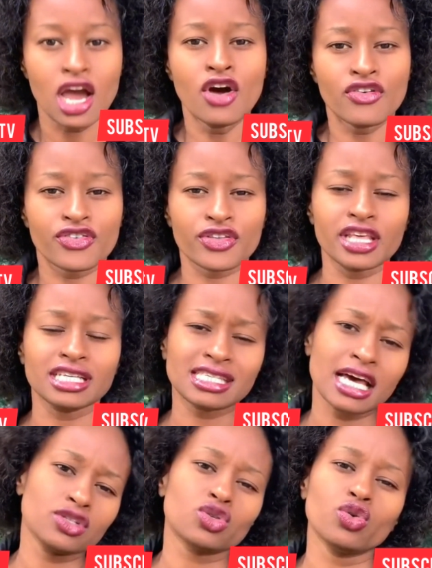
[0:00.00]
for the
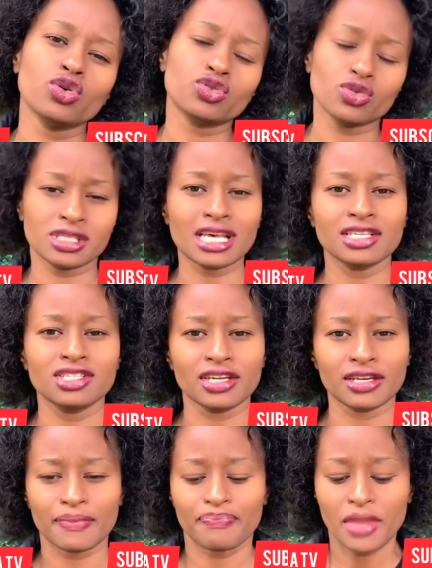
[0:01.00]
son to go to surgery.